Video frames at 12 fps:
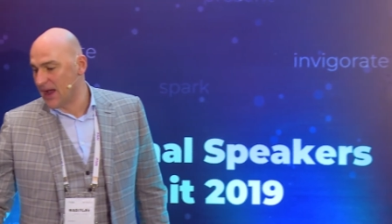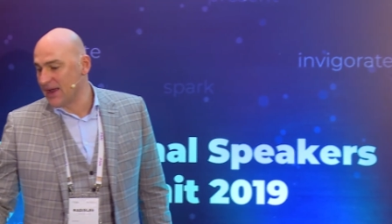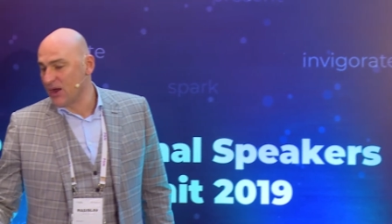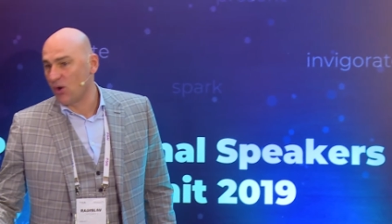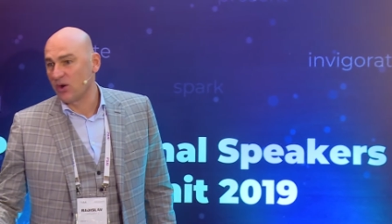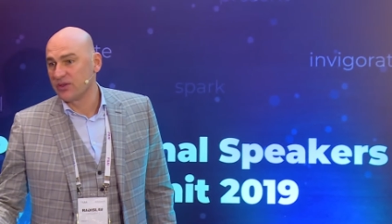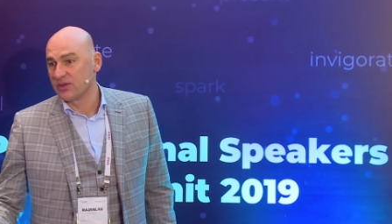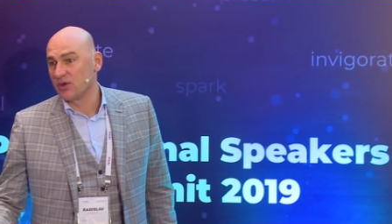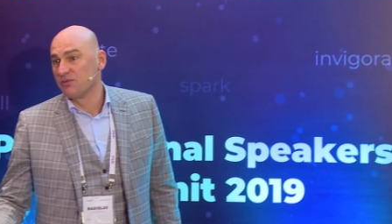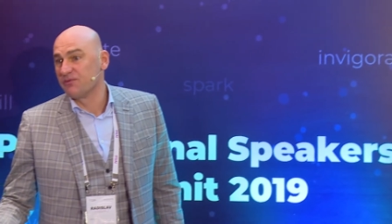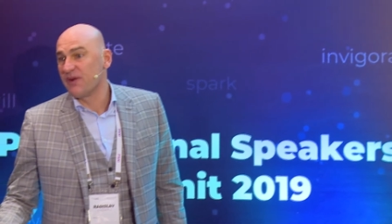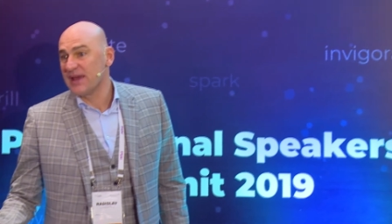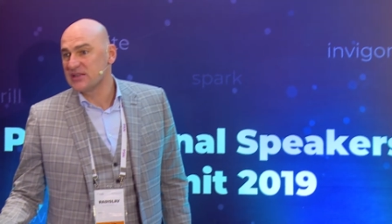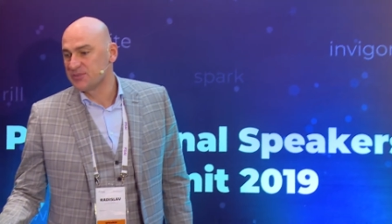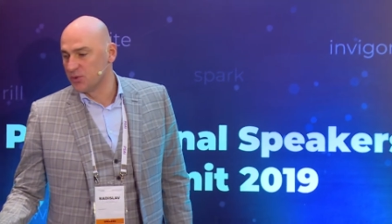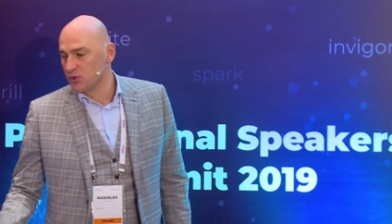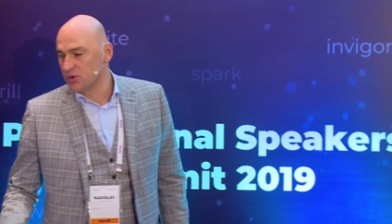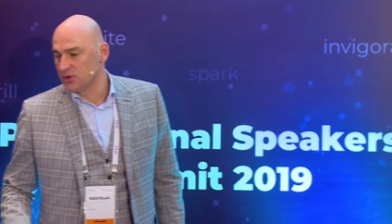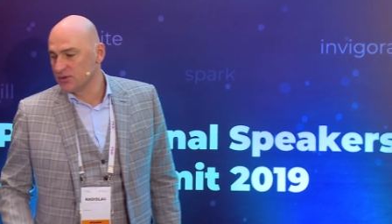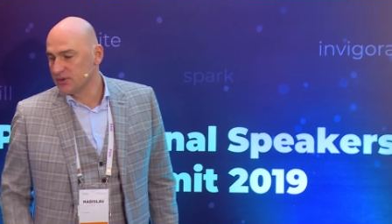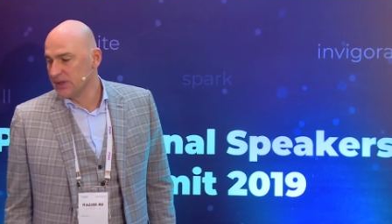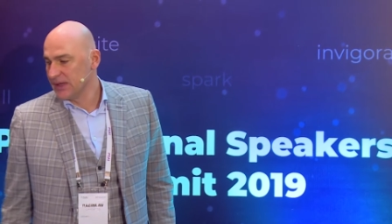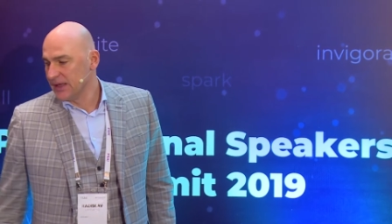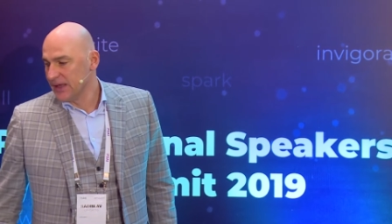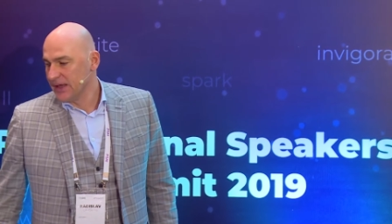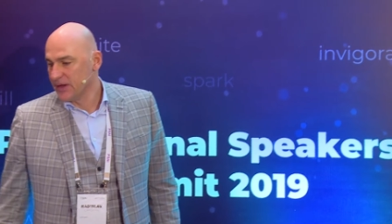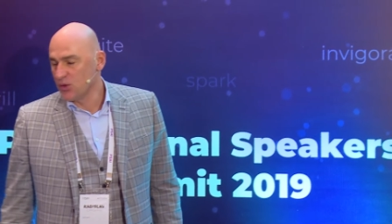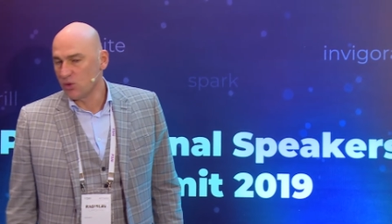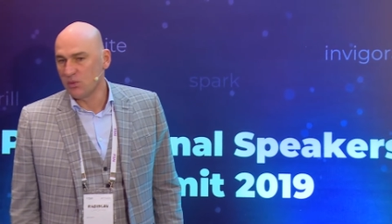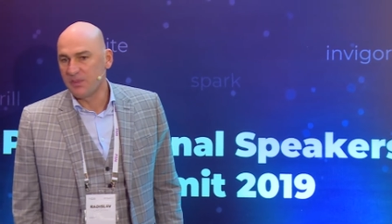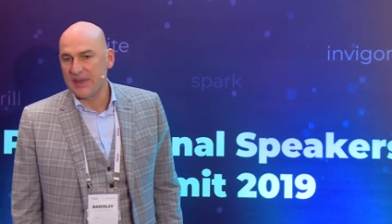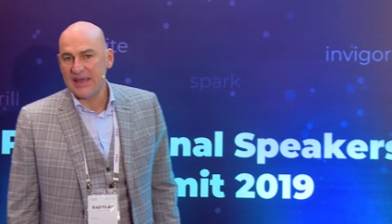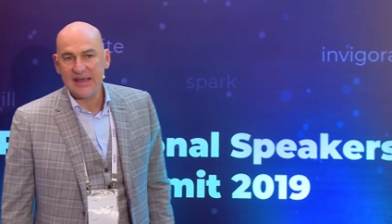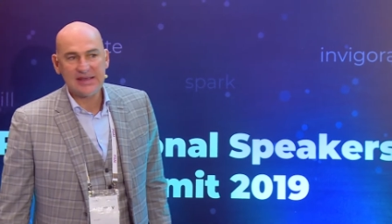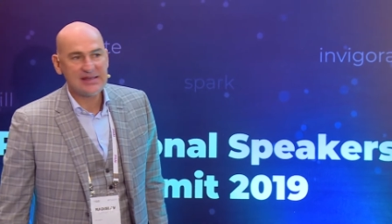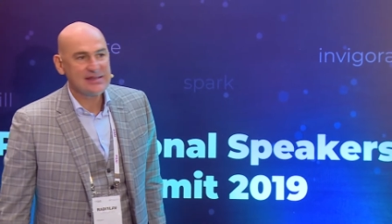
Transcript: uh, on Facebook, you will be